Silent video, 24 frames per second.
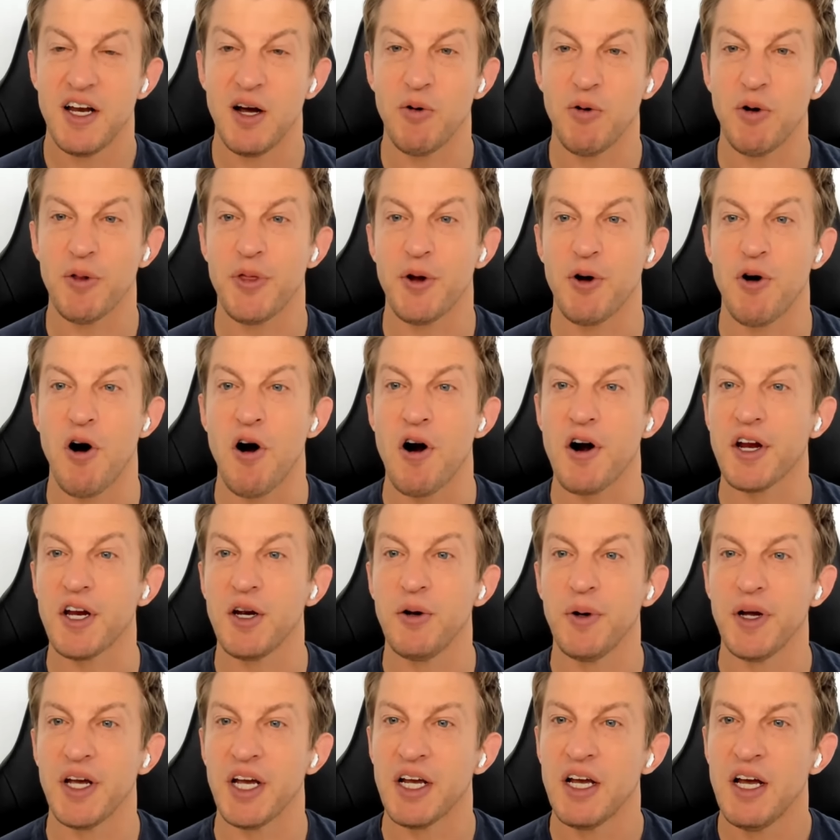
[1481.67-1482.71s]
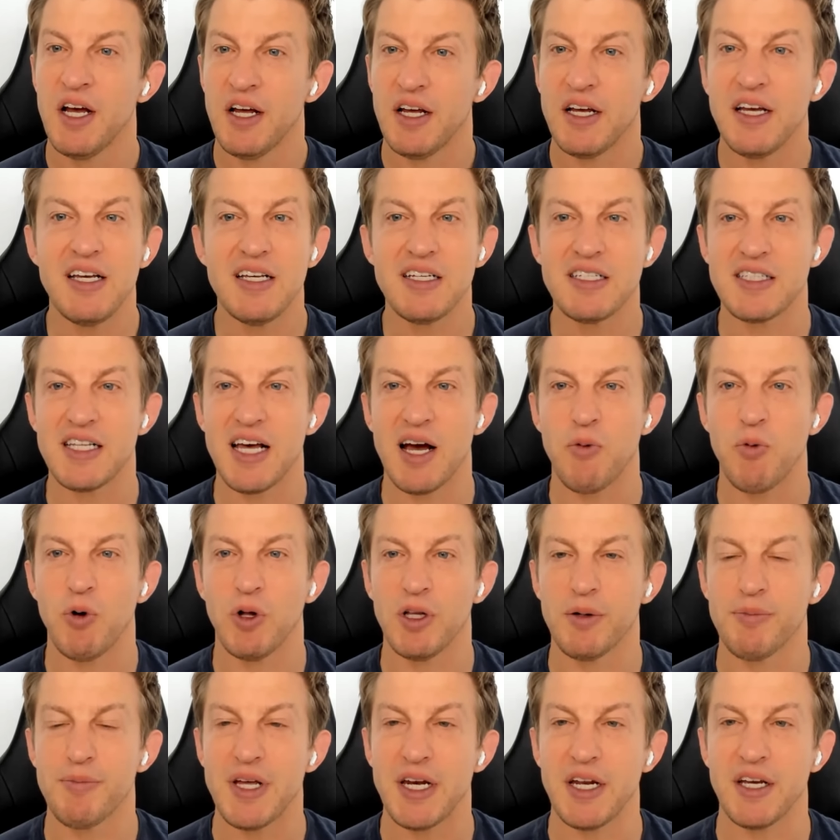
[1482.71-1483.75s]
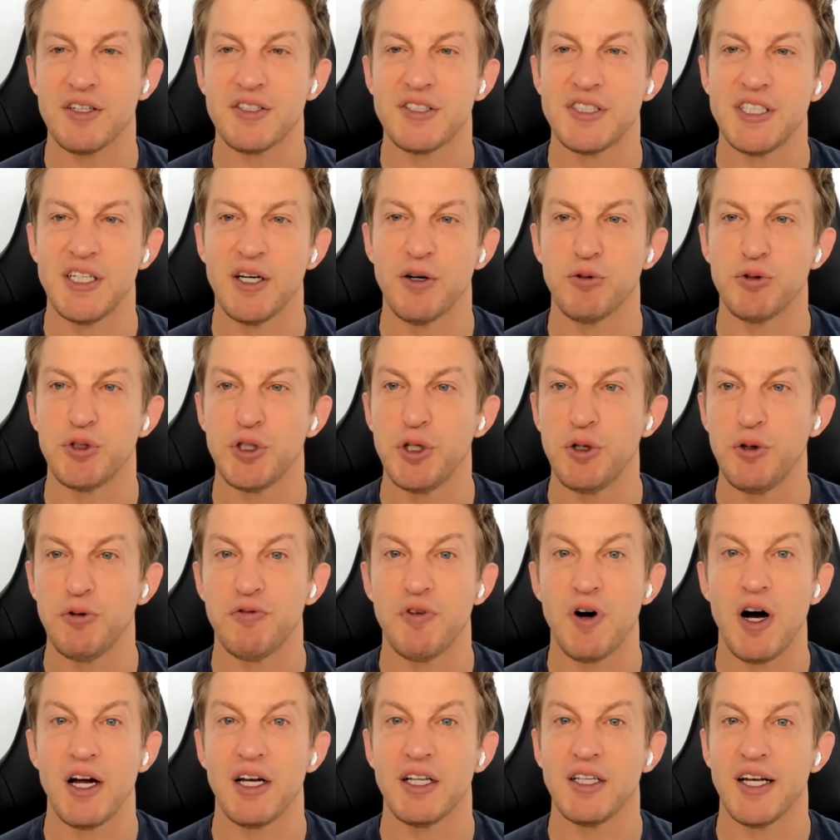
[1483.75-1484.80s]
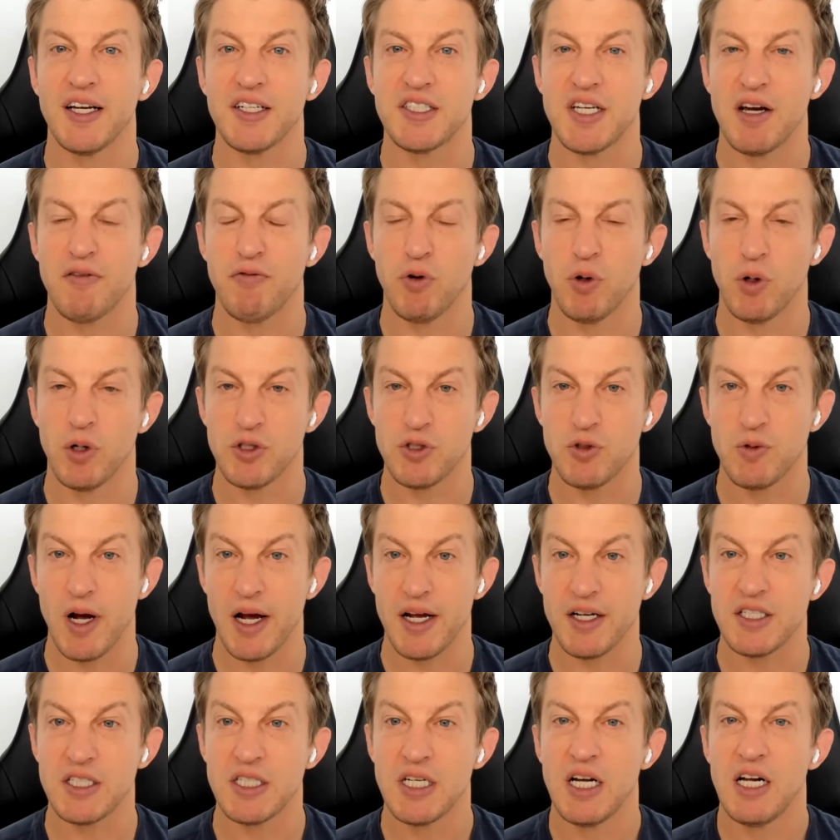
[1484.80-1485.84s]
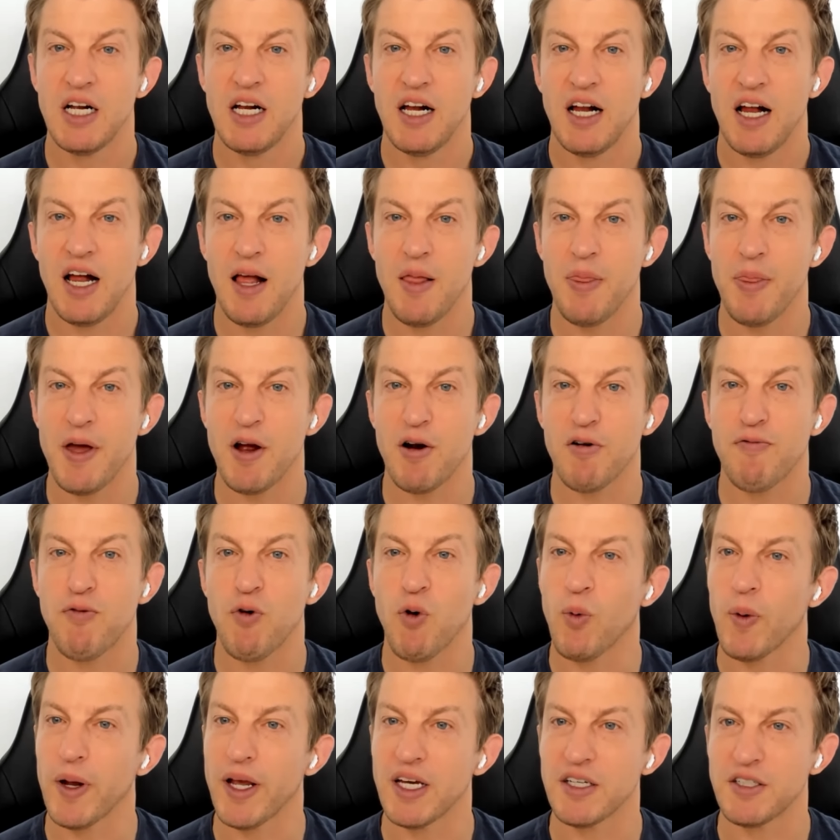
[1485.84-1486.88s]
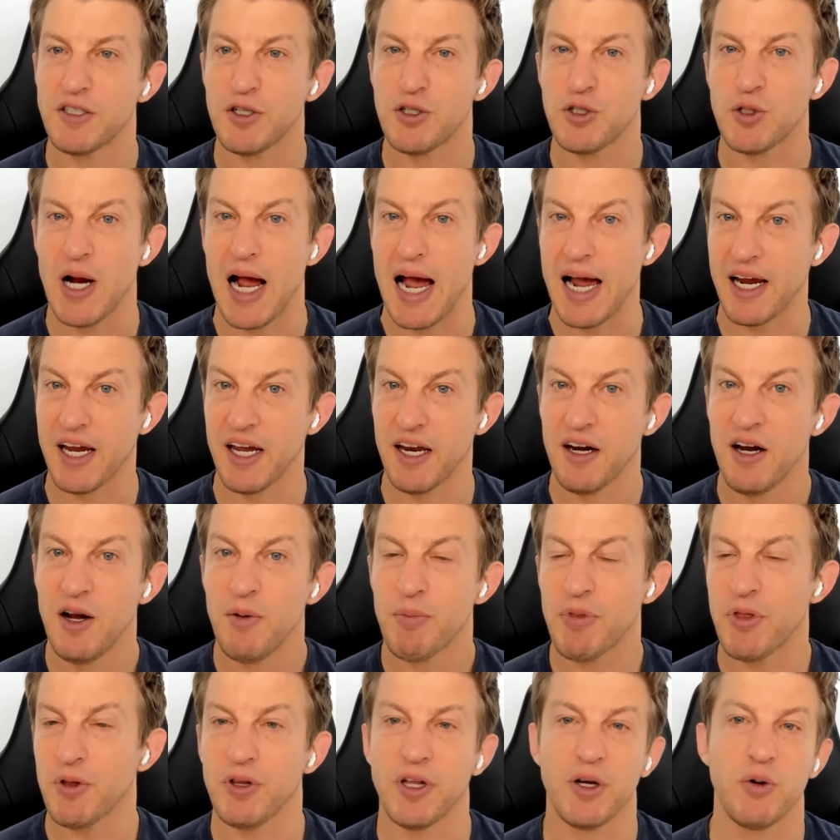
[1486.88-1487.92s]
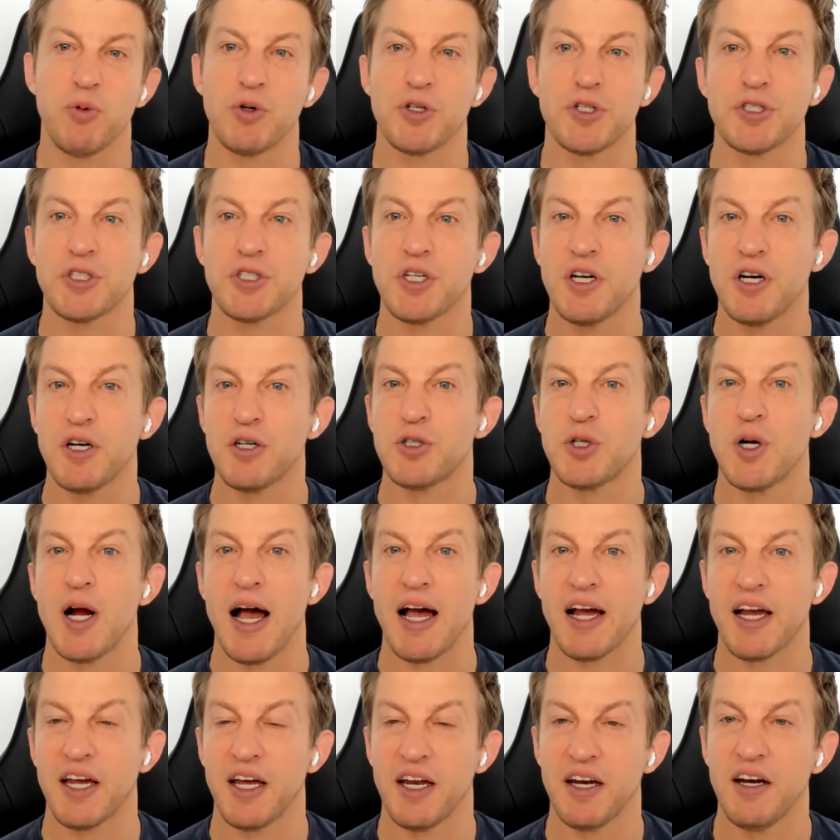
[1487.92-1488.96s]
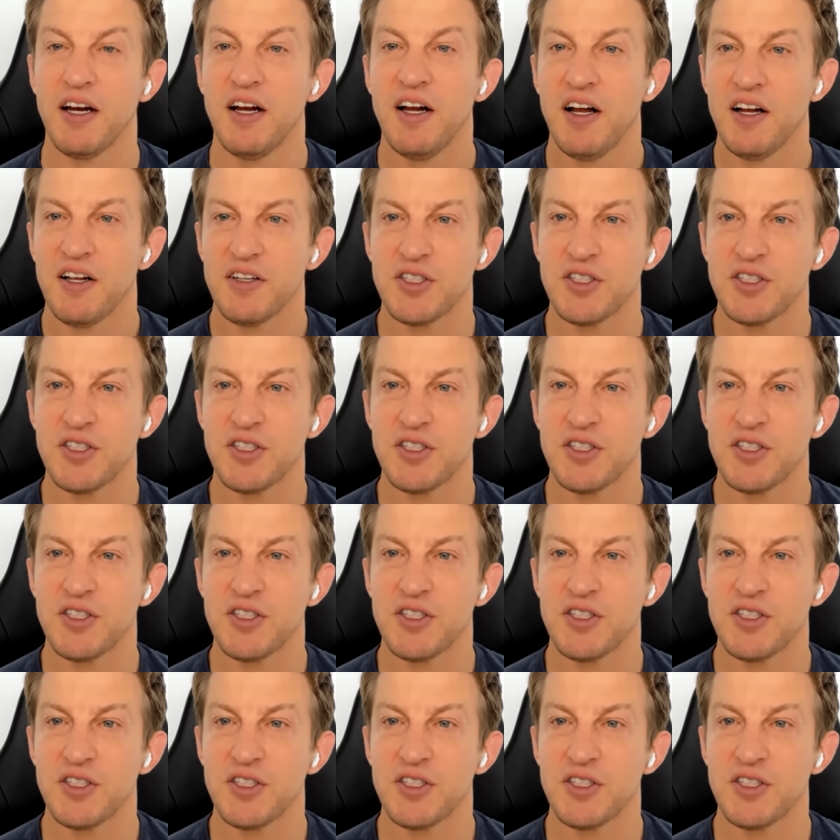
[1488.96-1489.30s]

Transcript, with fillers: Now, what they're arguing is that, well, emitting CO2 violates everyone's rights, and therefore we get to track it. But they're like, we're just going to track it.